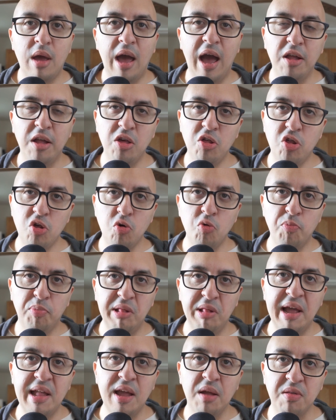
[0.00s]
did you
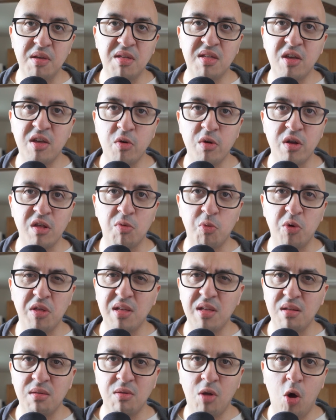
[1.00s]
plan out the series? Was
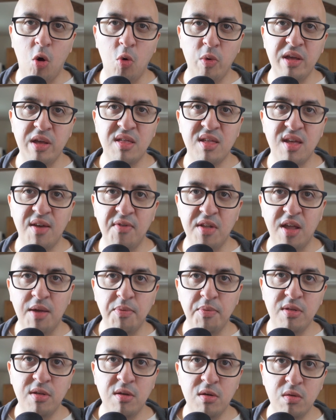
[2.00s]
it always 7
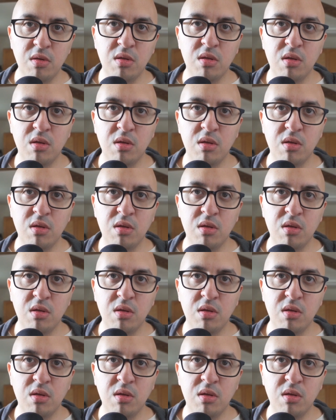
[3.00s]
episodes?